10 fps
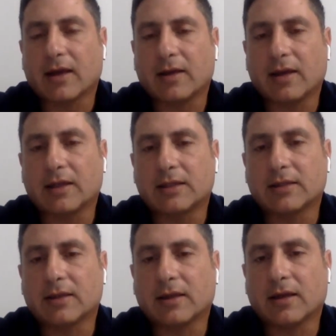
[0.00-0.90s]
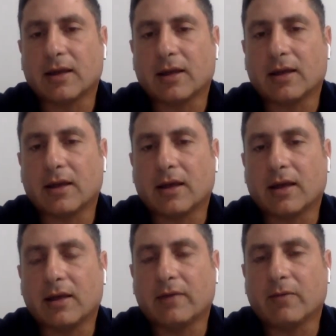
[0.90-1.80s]
I think it's
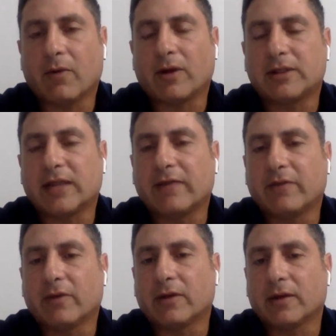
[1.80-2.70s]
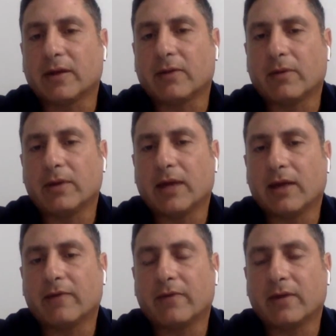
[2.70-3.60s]
even more insightful than what we
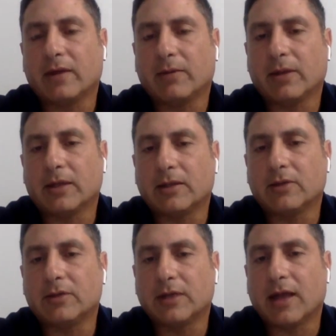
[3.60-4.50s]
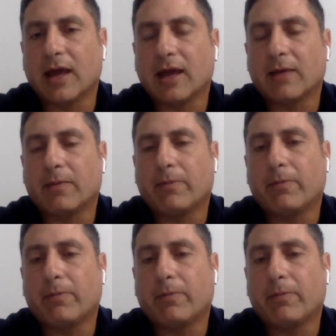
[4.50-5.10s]
have the ability to do today,